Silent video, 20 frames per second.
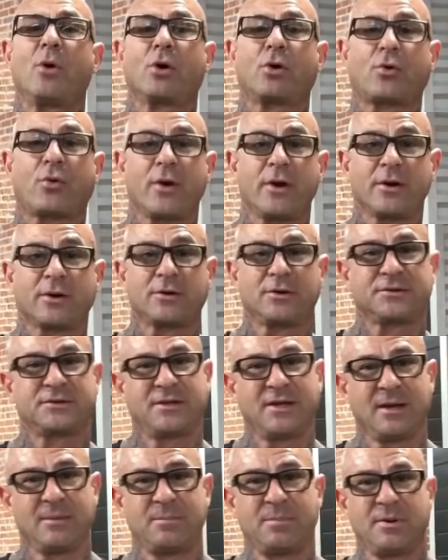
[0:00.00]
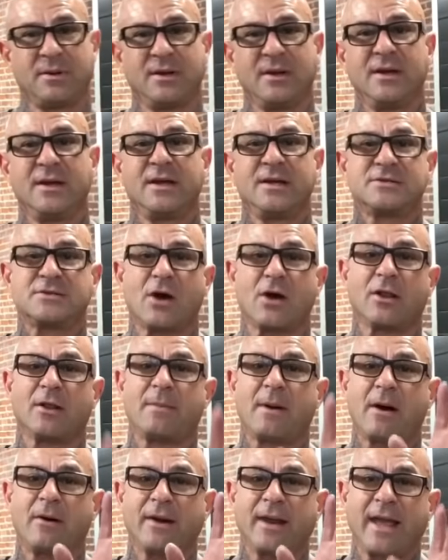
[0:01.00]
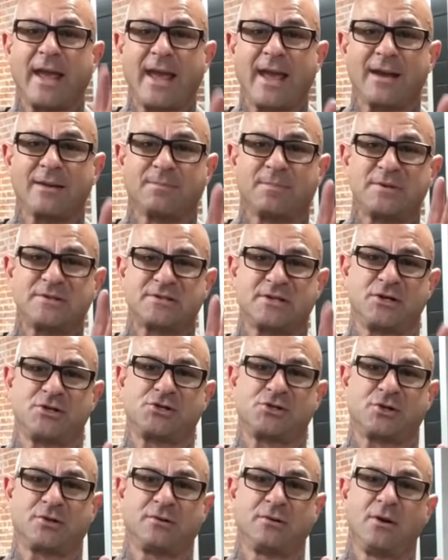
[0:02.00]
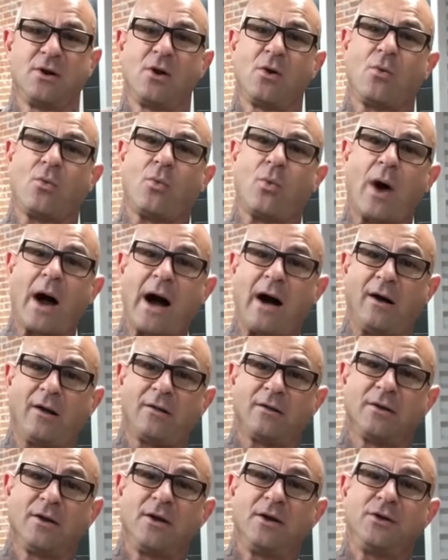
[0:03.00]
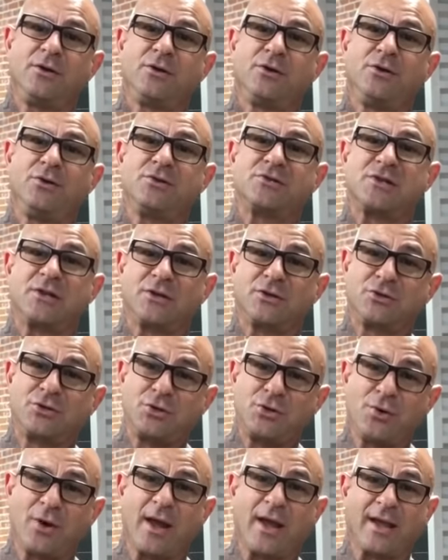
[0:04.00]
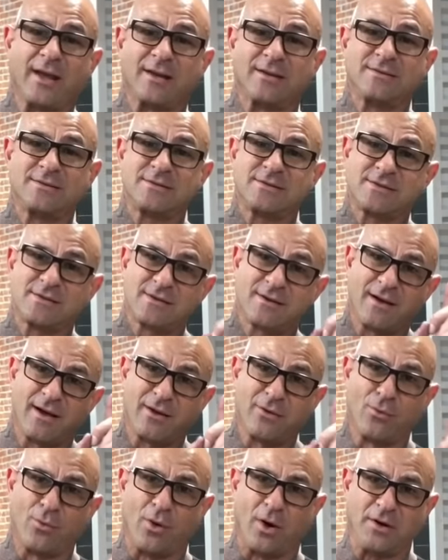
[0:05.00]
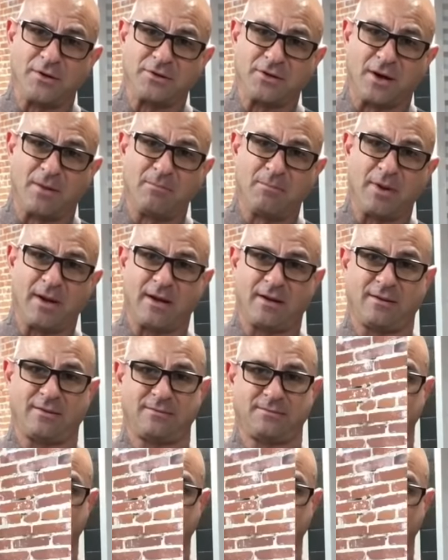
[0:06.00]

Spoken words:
more critical tip is all about hand position while you're using two hands on one dumbbell.